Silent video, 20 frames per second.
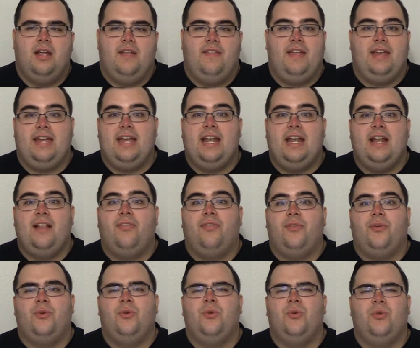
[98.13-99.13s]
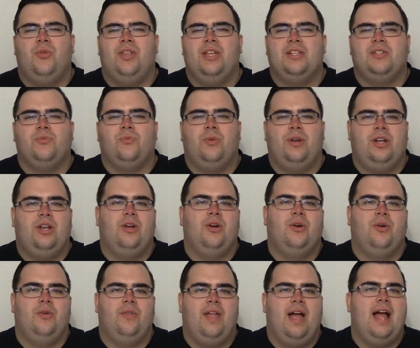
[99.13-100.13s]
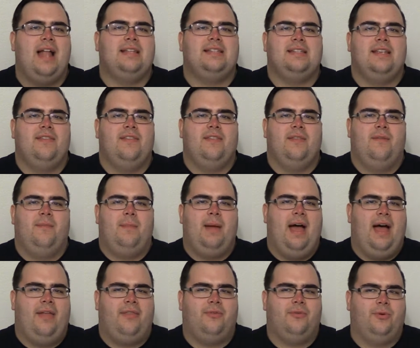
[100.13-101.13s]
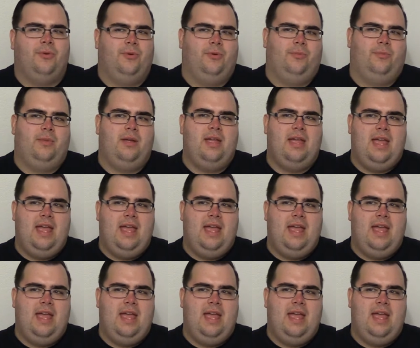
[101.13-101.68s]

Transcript: they get in through this window that's in the bathroom,